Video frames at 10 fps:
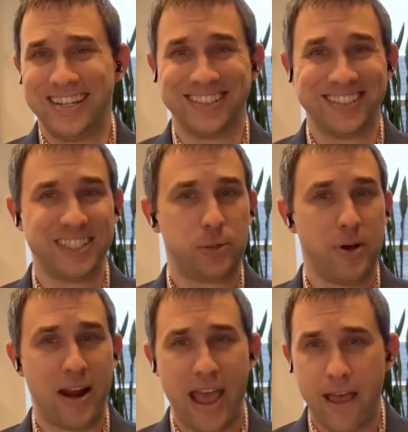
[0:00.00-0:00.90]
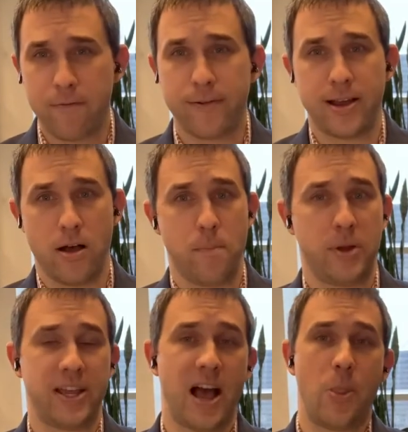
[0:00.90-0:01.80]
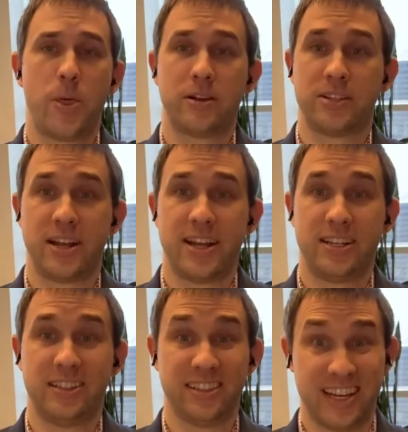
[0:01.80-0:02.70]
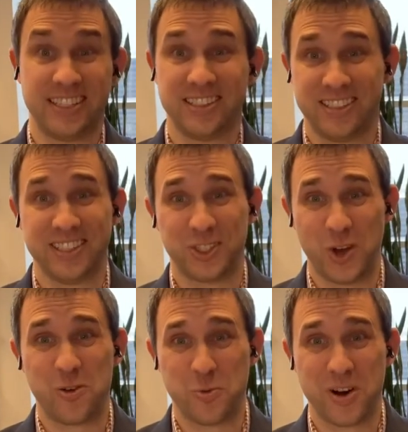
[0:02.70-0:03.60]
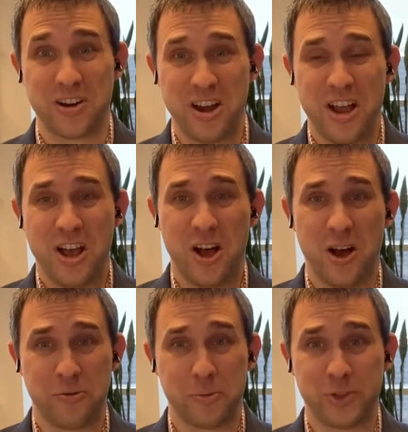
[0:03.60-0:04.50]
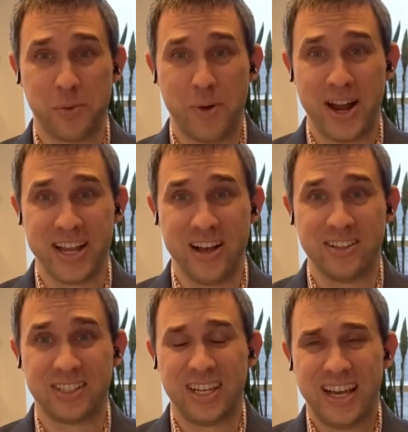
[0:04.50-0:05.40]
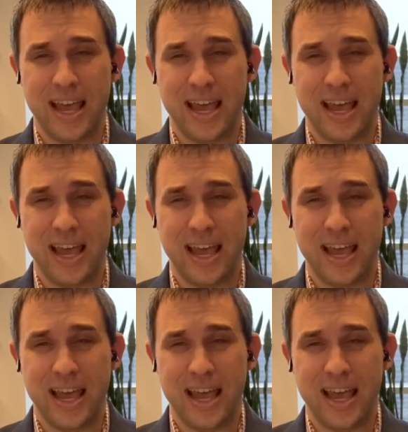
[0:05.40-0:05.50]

Now, just about every company out there today licenses software from somebody else,